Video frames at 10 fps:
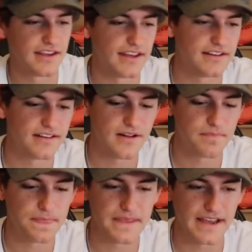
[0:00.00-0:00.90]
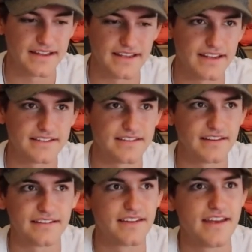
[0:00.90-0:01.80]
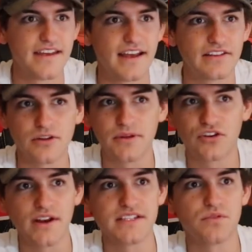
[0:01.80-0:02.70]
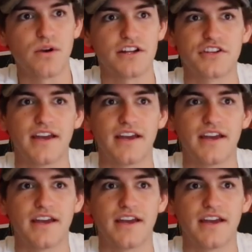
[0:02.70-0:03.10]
And it's gonna be crazy to watch.